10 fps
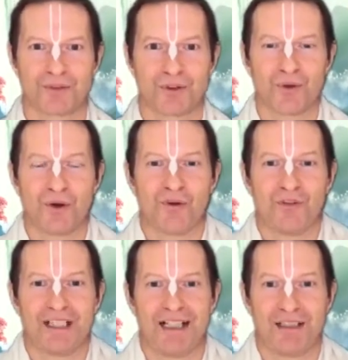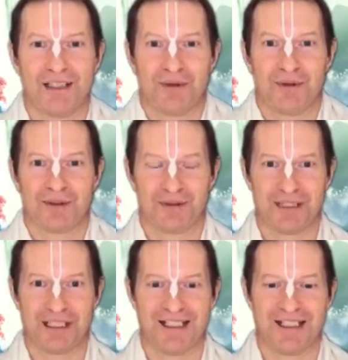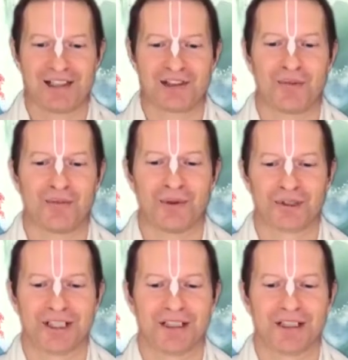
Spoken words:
So Govardhan, he will regain his composure.